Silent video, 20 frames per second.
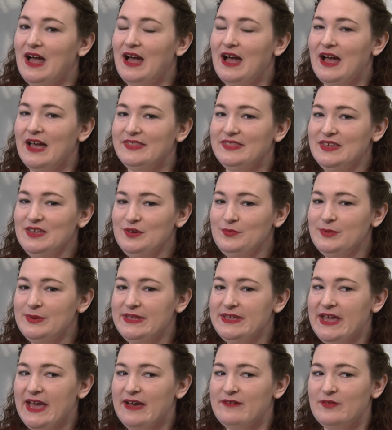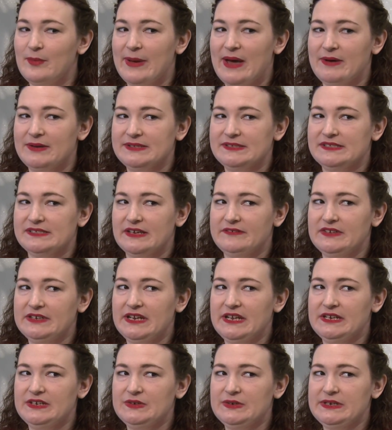I think we have about
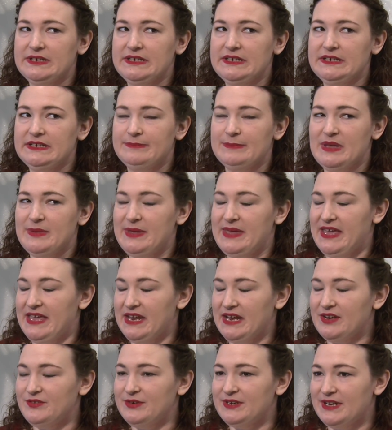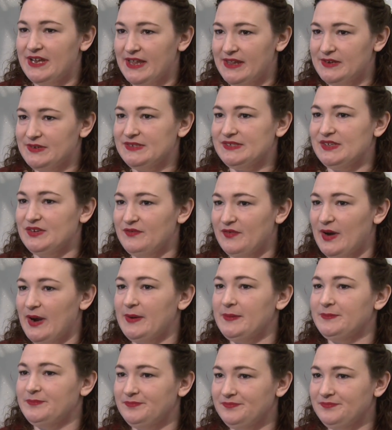$700, maybe $800 so far.